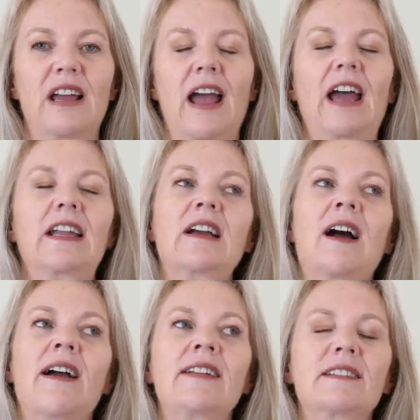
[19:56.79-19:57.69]
And it
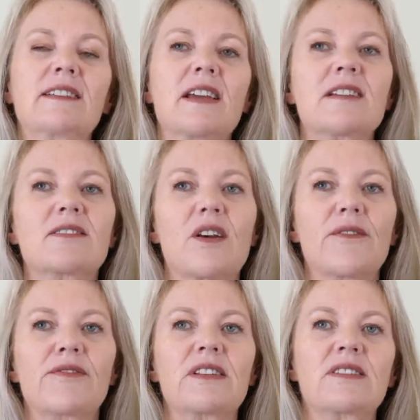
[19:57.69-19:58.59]
kind of takes
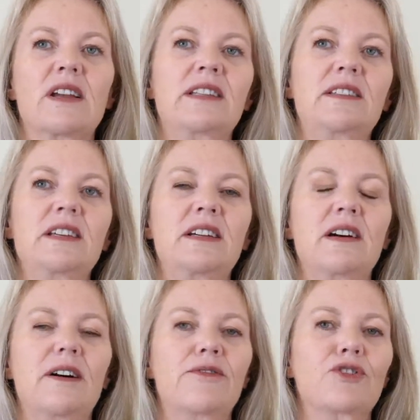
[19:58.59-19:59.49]
off this idea
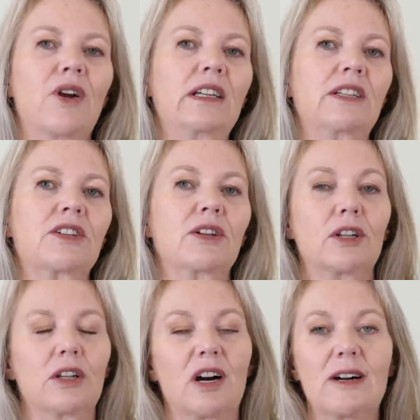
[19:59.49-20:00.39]
of trying to
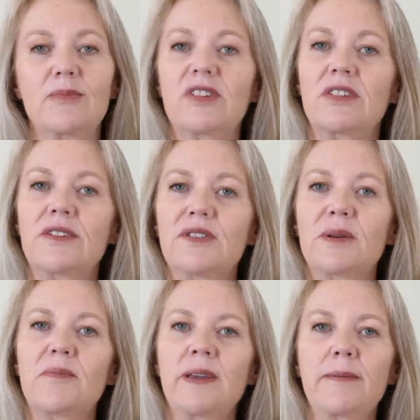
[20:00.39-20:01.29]
lob stuff
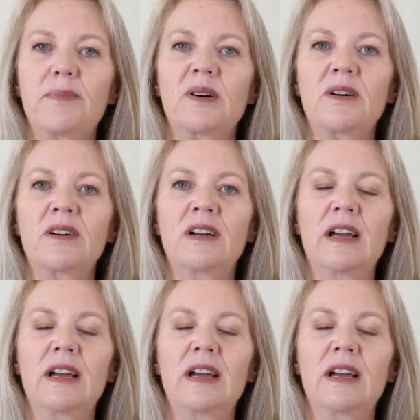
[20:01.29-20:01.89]
people